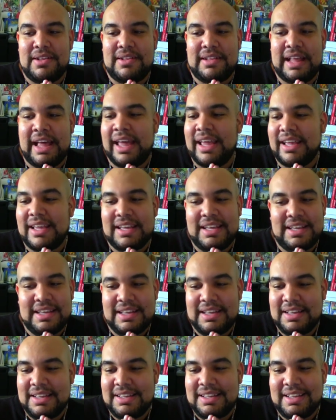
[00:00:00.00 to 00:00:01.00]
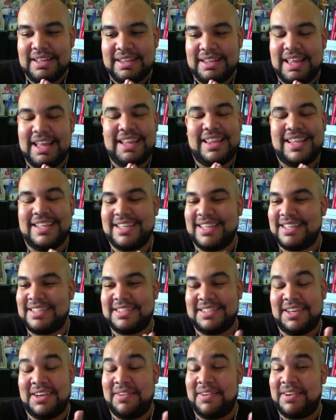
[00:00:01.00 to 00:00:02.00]
Like,
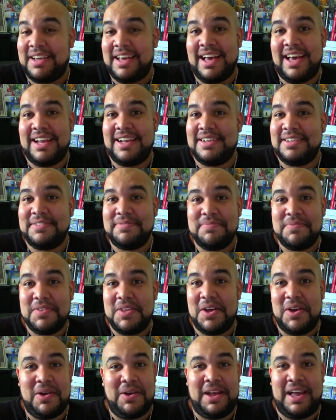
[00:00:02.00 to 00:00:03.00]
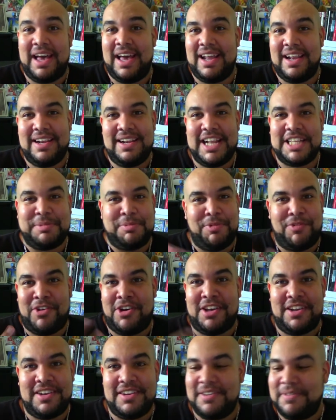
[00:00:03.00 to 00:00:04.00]
just, oh God. Oh God. Let's move
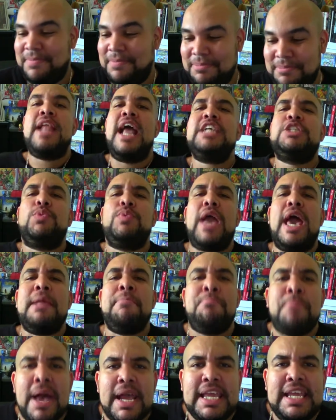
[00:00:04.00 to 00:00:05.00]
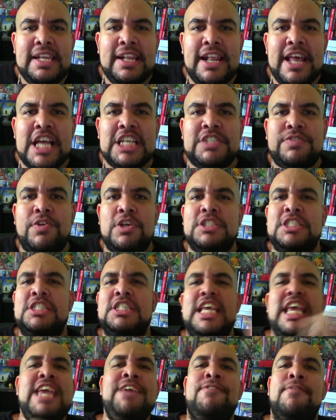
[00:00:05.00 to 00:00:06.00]
on. Next, we had Becky Lynch
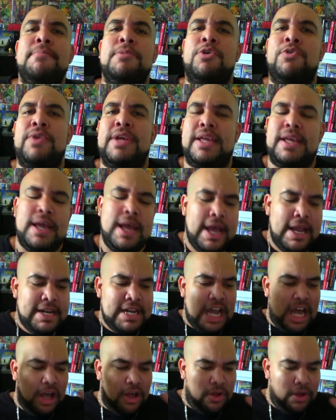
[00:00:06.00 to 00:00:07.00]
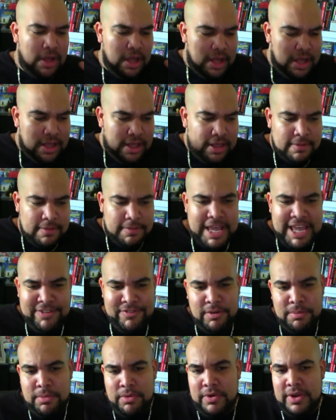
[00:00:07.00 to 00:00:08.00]
versus Eva Marie. Now,
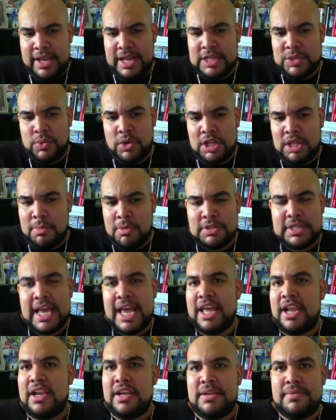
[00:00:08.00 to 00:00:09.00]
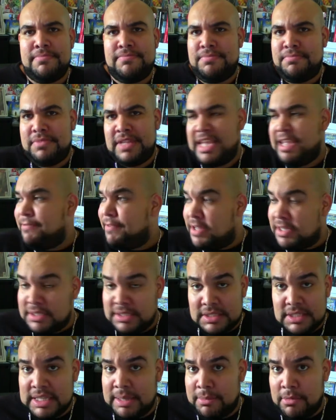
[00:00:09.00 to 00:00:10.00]
Eva Marie is one of the most hated
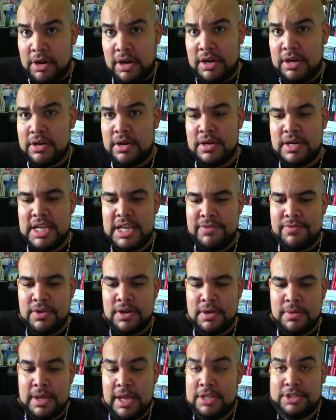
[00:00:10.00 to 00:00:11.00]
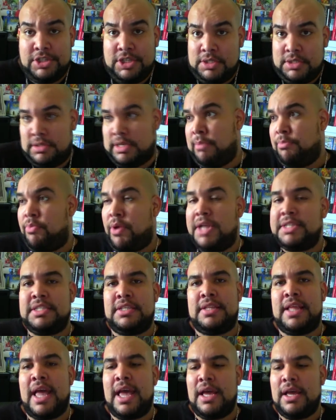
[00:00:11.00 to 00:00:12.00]
divas, because I'm calling her a diva, and she's
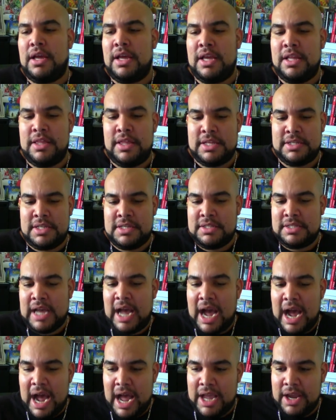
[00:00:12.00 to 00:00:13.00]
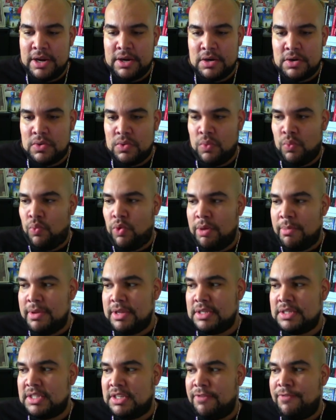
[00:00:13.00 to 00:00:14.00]
embracing that in this entire
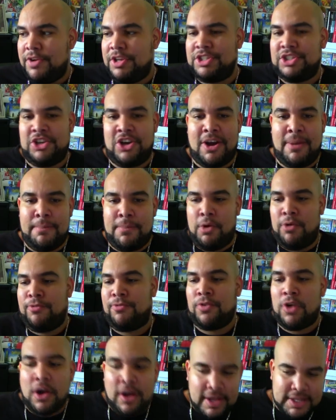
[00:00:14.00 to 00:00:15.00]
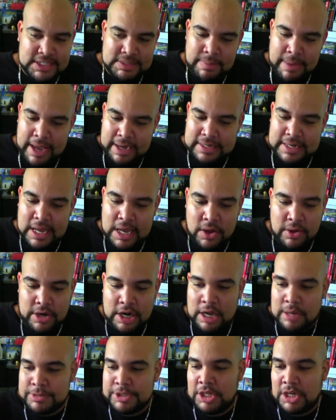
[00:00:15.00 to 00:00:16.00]
women's division on both Raw and
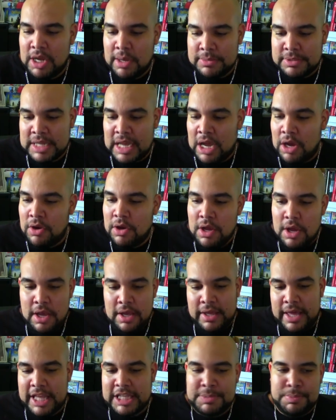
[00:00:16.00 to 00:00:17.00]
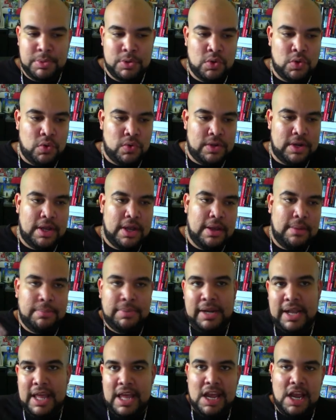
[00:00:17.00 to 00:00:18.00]
SmackDown. She comes out, gets booed,
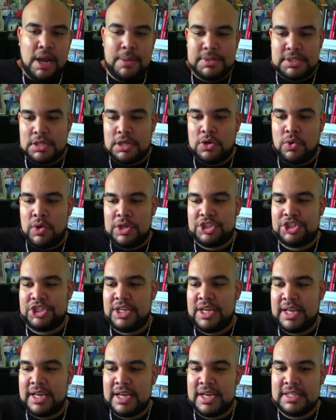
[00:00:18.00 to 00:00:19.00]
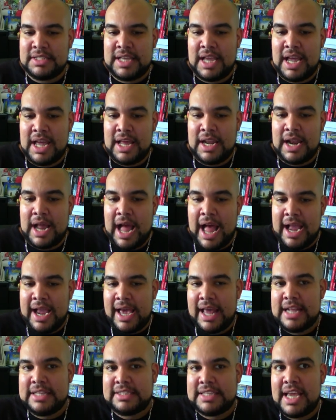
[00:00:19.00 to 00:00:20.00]
playing up to her what she is, and I
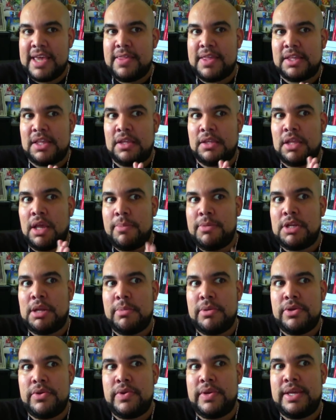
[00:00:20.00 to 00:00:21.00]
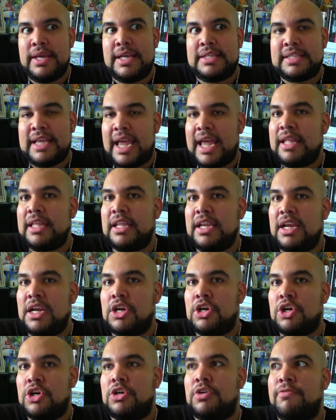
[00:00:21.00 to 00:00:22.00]
gotta say that the WWE is handling
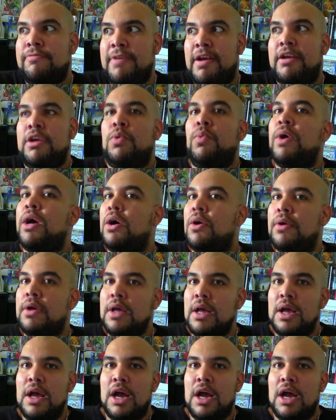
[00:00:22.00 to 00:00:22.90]
her very well.